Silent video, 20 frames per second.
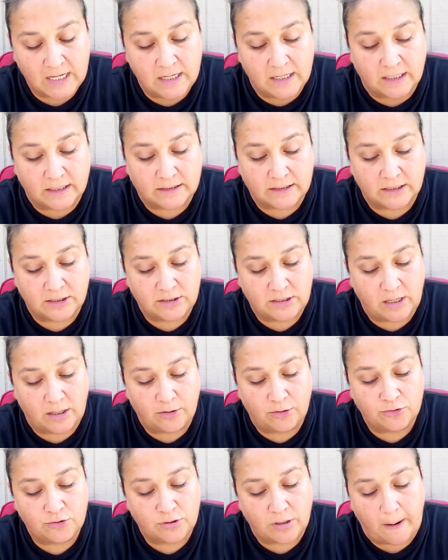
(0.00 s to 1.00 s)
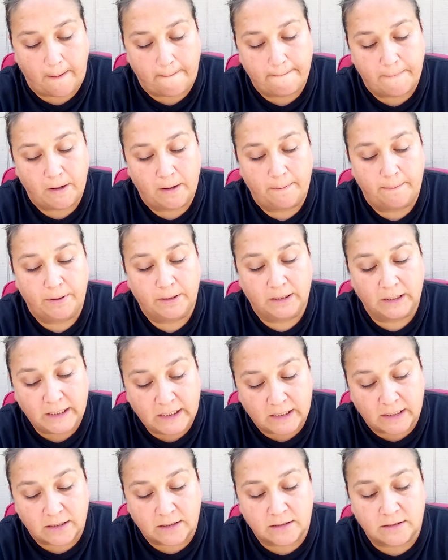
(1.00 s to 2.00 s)
It says Donald Trump
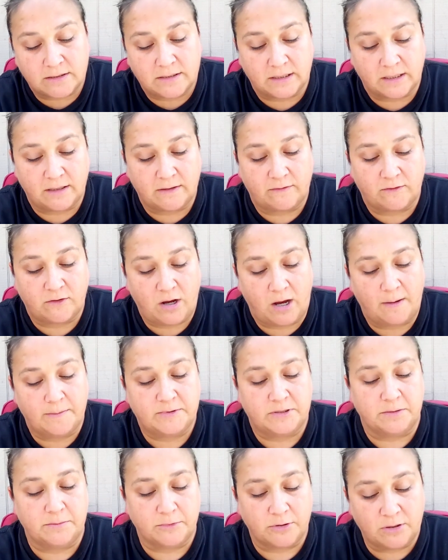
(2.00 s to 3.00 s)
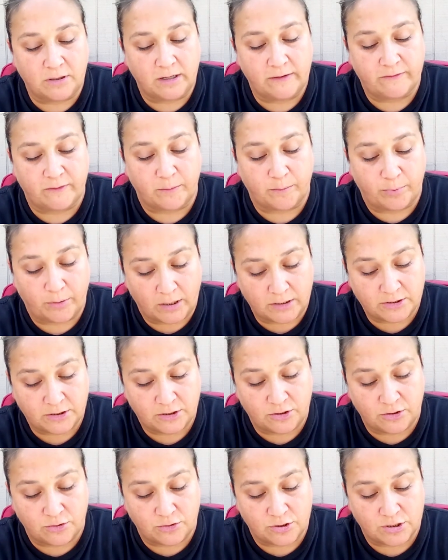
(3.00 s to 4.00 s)
pleaded to give cops immunity from
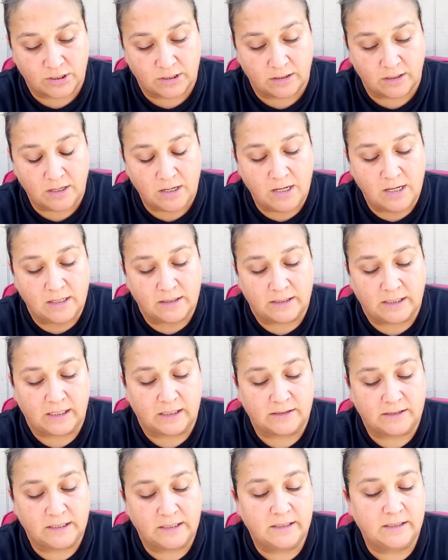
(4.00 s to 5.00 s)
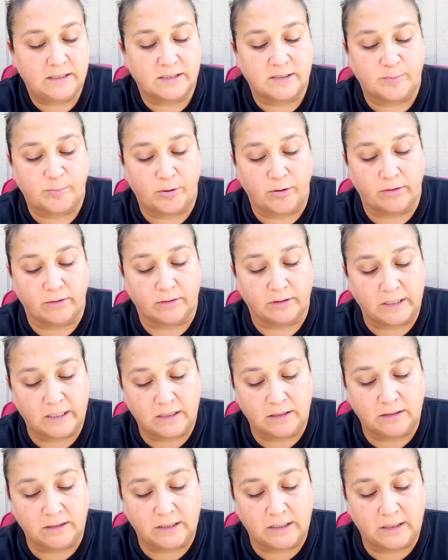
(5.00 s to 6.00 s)
prosecution. The idea is both
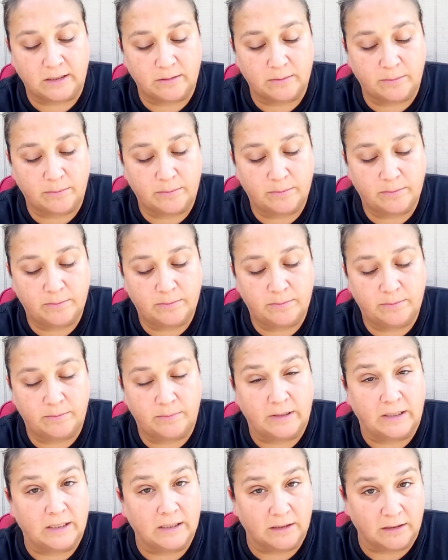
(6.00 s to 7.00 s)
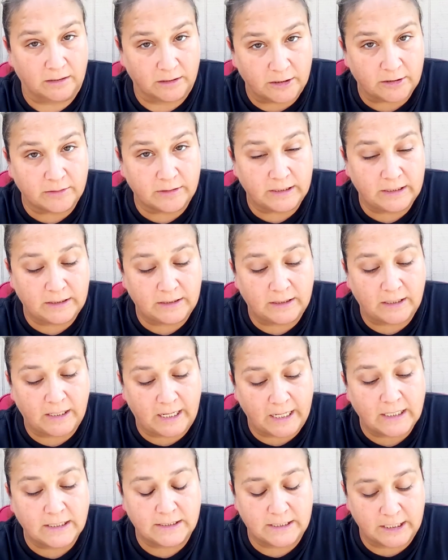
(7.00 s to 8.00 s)
legally illiterate
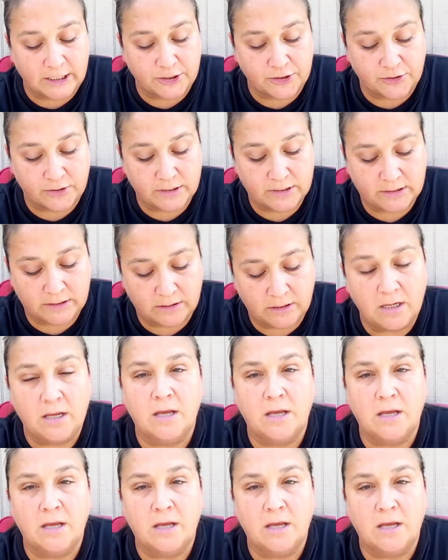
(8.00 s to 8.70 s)
and dangerous.